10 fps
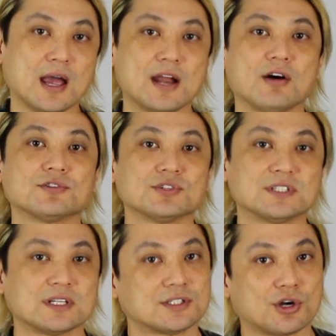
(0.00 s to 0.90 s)
and also
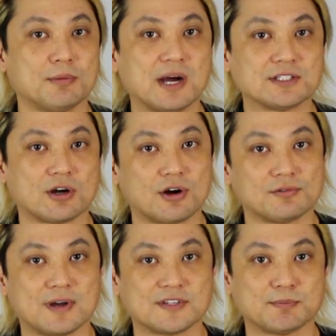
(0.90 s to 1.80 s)
6 terabytes of
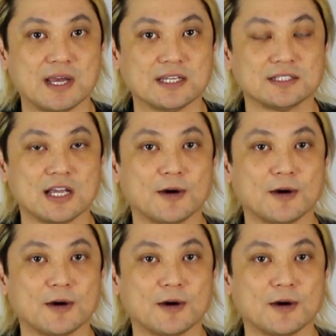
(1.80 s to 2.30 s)
hard drive space.